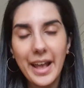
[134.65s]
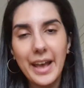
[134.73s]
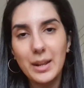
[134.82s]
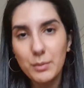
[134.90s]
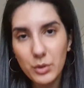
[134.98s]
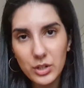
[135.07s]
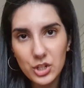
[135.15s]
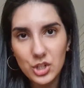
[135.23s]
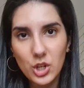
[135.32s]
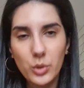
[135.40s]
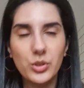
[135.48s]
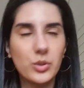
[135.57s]
And I'm going to
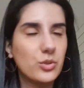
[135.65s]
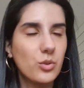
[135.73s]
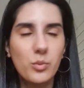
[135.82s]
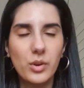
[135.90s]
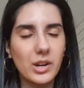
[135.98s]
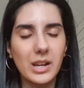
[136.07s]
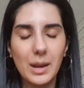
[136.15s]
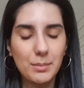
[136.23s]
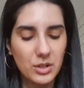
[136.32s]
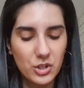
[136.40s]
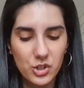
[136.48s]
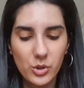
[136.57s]
show you, don't worry, I'm
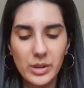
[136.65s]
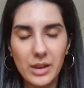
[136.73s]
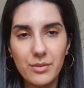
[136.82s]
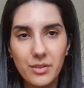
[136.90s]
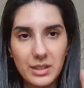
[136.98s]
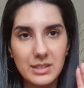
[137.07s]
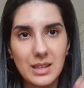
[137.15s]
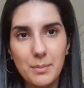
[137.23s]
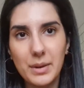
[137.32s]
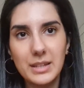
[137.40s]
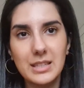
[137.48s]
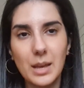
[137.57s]
going to show you everything step
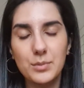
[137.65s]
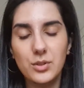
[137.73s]
by step.